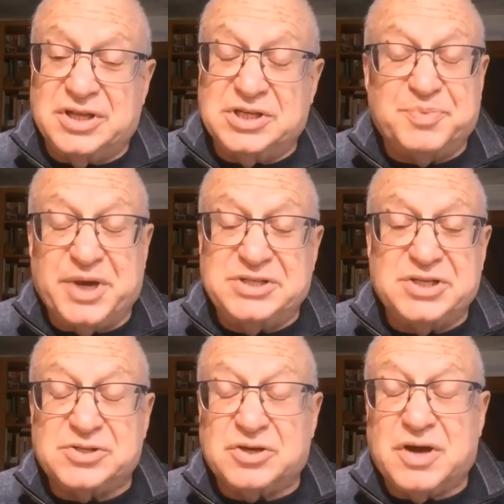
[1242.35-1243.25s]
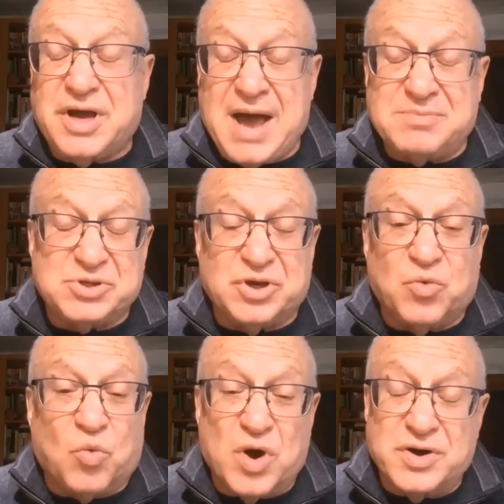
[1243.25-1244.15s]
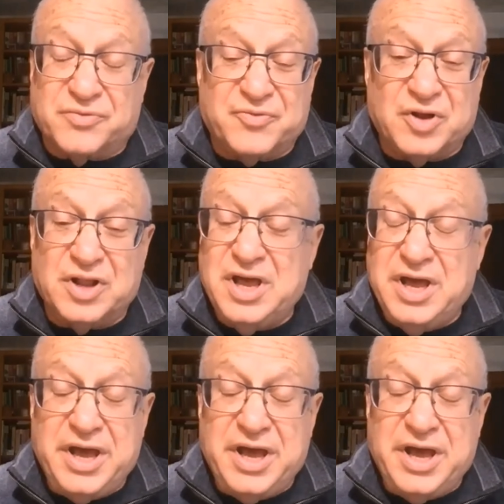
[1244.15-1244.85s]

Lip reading: these places are absolutely wonderful